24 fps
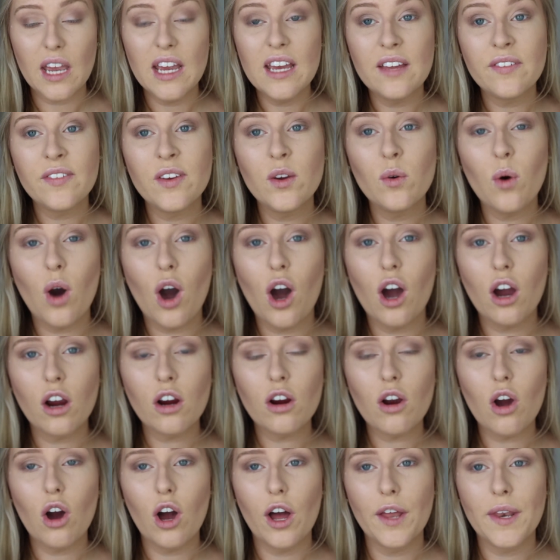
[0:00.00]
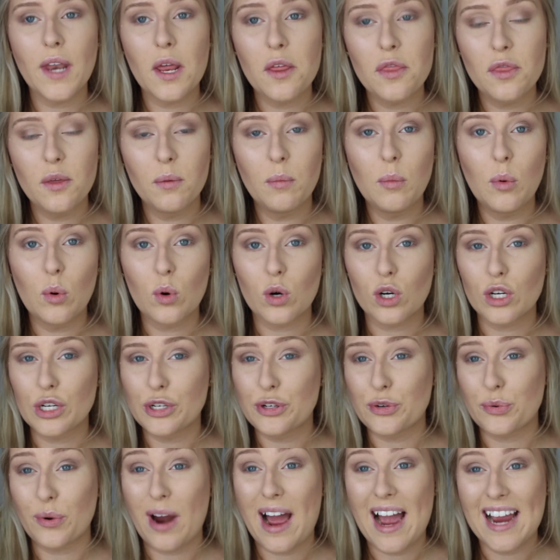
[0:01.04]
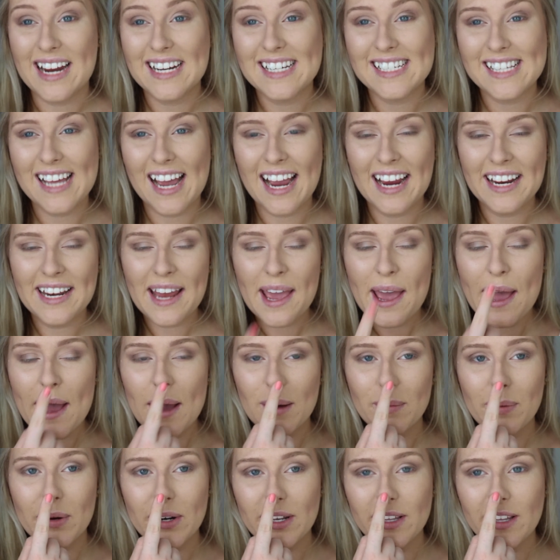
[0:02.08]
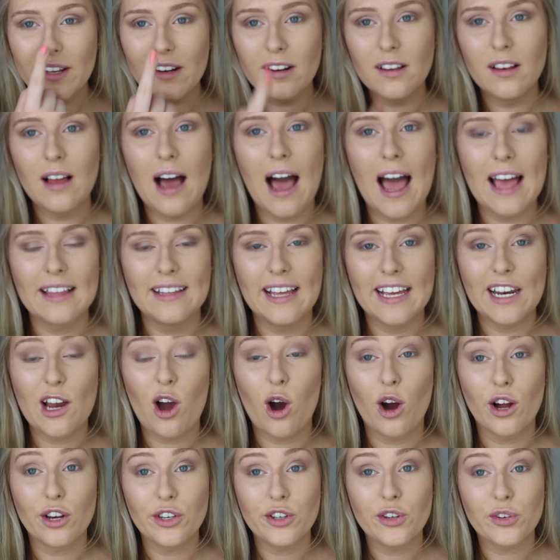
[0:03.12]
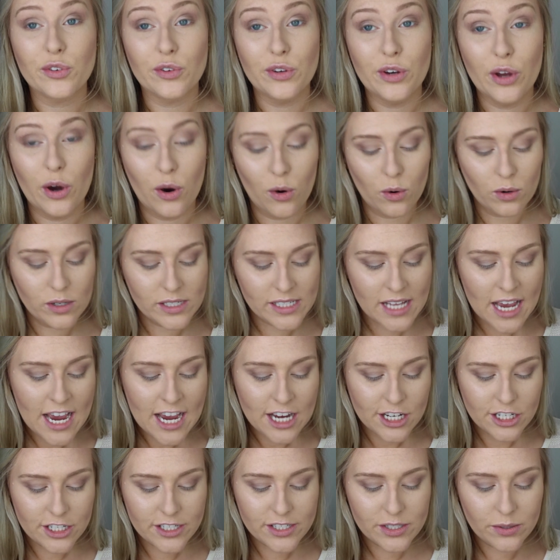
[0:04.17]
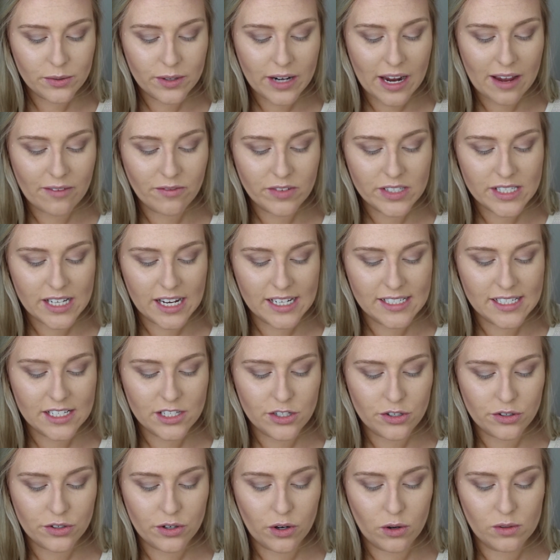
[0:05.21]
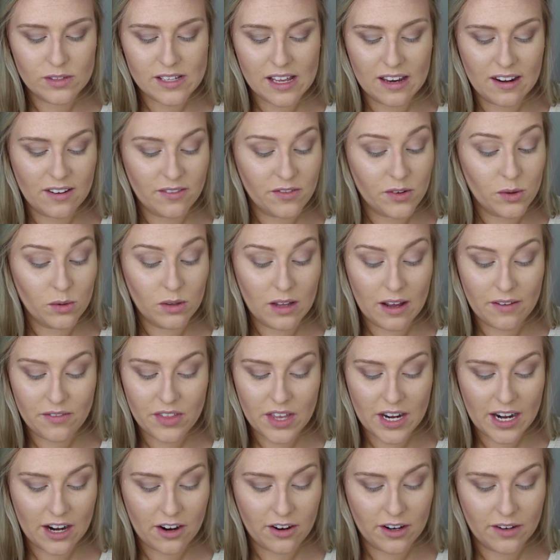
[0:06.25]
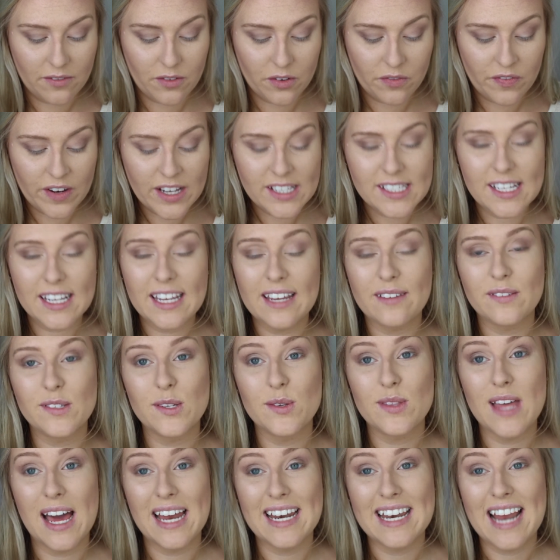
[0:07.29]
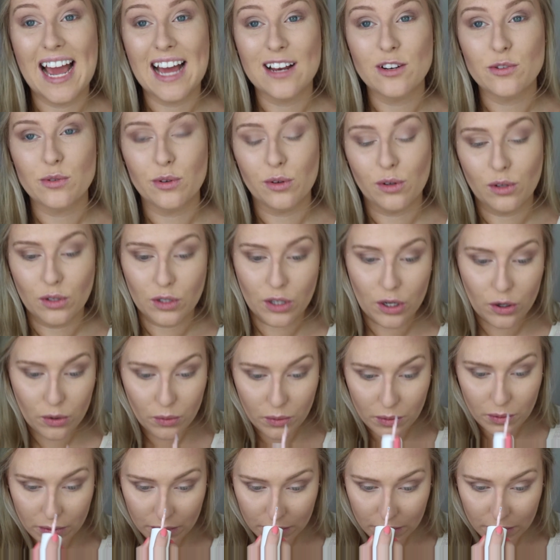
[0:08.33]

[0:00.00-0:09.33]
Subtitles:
If you are on the more dry side, put a little highlight on your nose just so it emphasizes your nose, and if you love that area of your face, it gives you that natural glow.